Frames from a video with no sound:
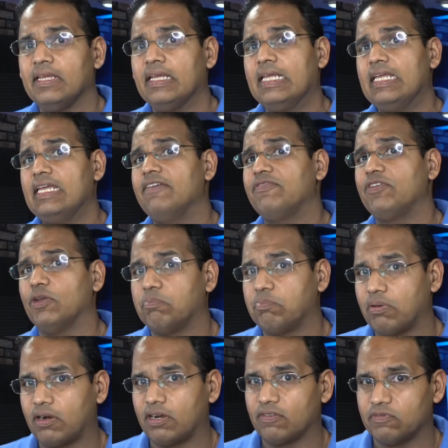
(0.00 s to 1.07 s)
if you're
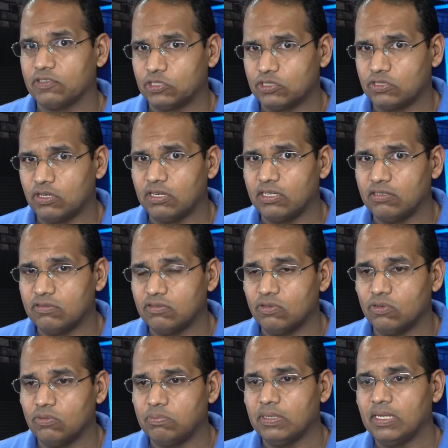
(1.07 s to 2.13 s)
part of a study
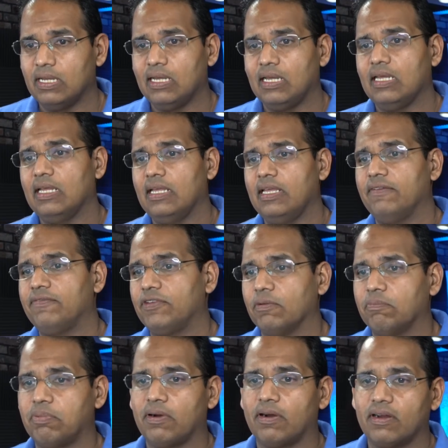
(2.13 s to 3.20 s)
group, if you're
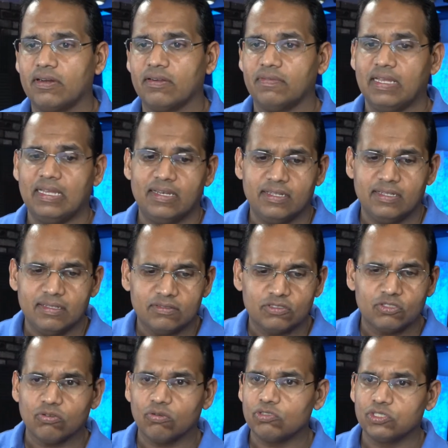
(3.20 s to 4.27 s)
part of any
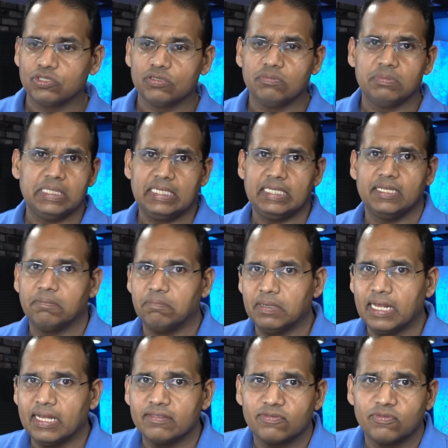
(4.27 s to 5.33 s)
social media
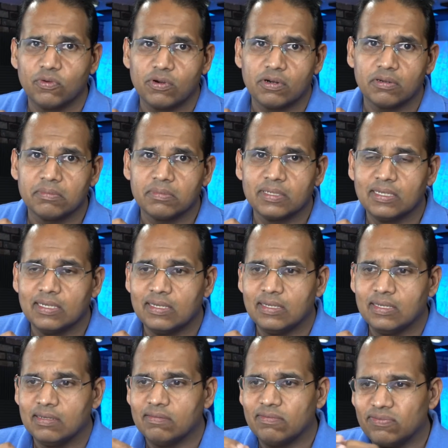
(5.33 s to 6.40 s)
platform,
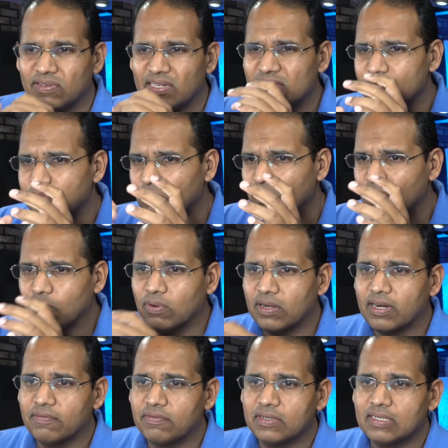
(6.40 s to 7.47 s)
Facebook or
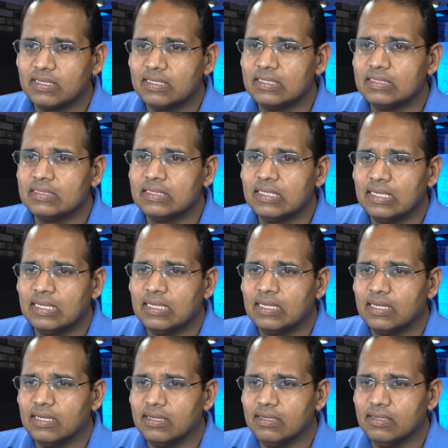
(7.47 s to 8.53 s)
whatever it is,
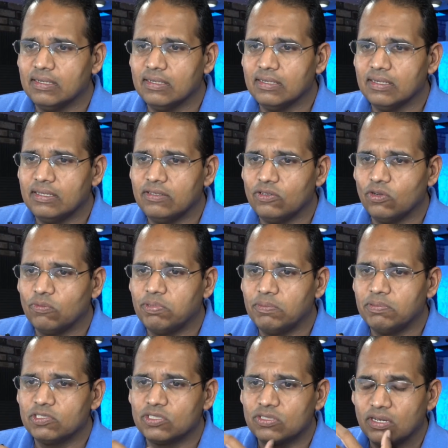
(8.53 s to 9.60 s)
and you know
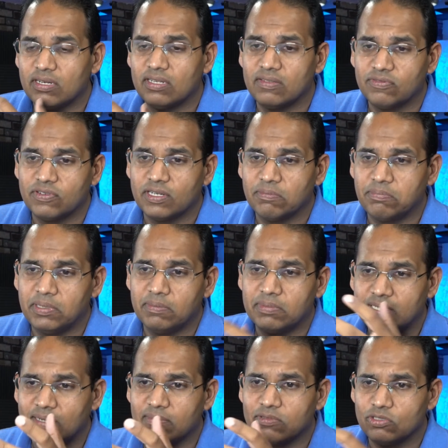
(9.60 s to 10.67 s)
people studying for their PM,
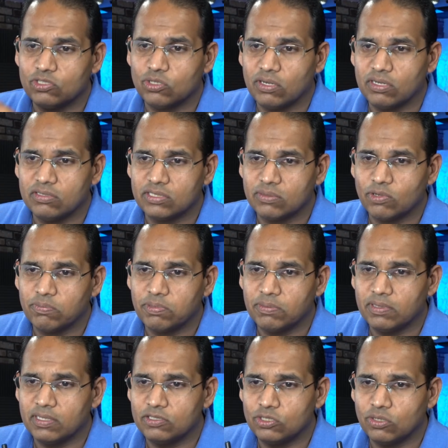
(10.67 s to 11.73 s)
tell them to join us. The more
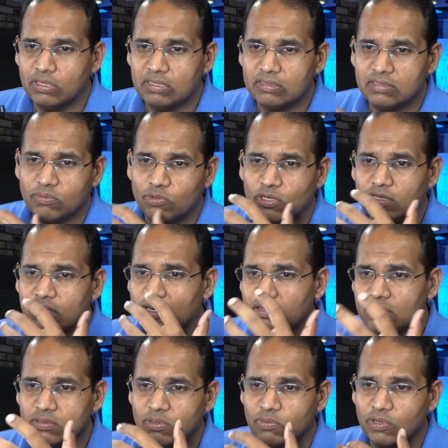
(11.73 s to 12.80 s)
people that join us, the more
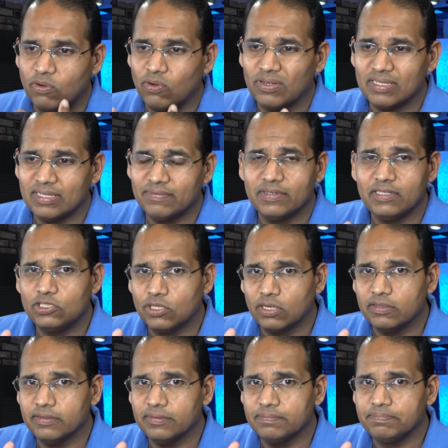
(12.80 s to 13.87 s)
encouragement we're all giving each other.